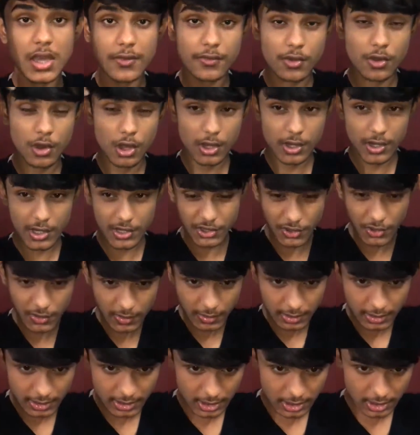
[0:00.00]
I've got
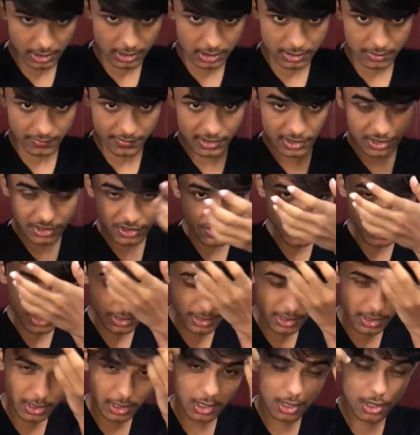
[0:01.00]
naturally very
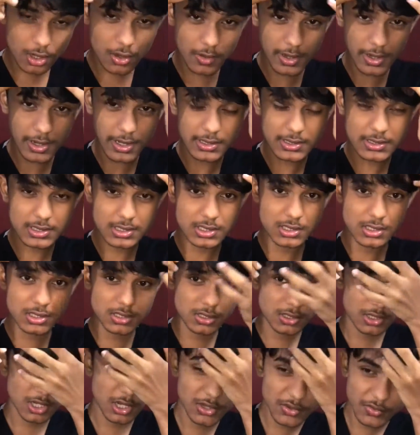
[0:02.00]
straight hair.
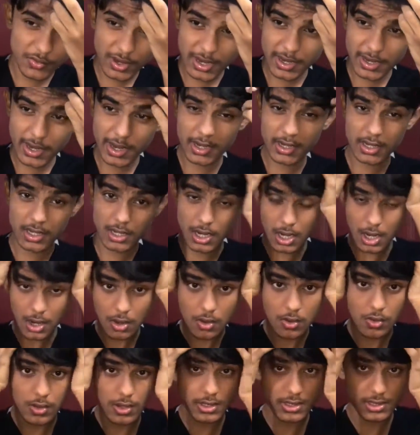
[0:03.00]
It's not dry right
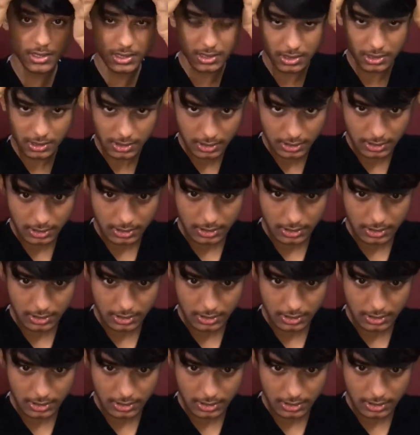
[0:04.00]
now. It's